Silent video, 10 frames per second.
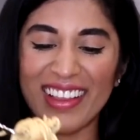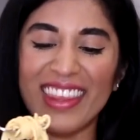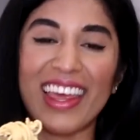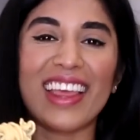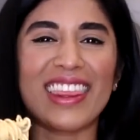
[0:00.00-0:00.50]

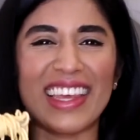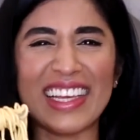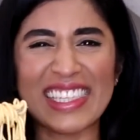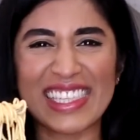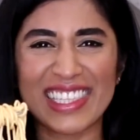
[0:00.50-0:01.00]
Like
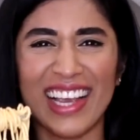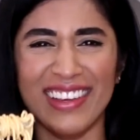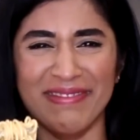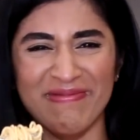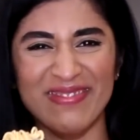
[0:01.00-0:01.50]
this.
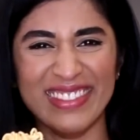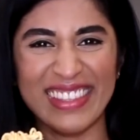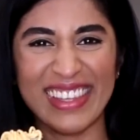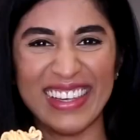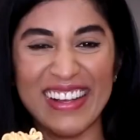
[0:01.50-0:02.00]

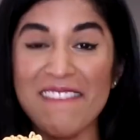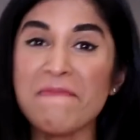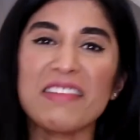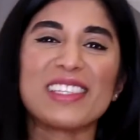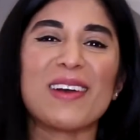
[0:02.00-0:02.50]

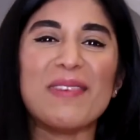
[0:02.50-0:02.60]
So